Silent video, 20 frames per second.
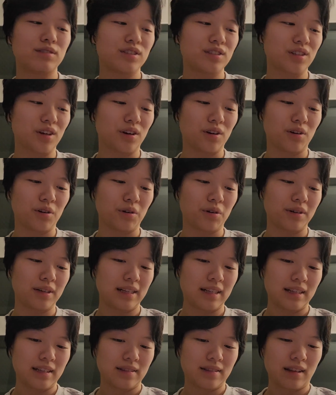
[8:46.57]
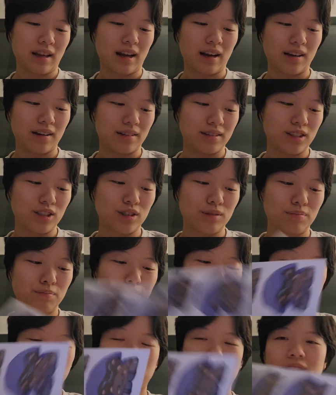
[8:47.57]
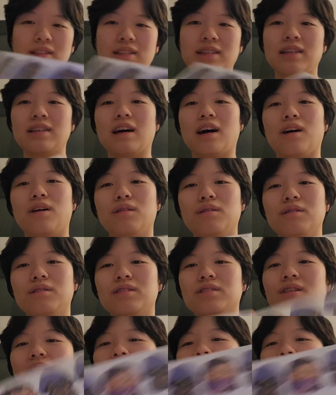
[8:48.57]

So I just printed out, so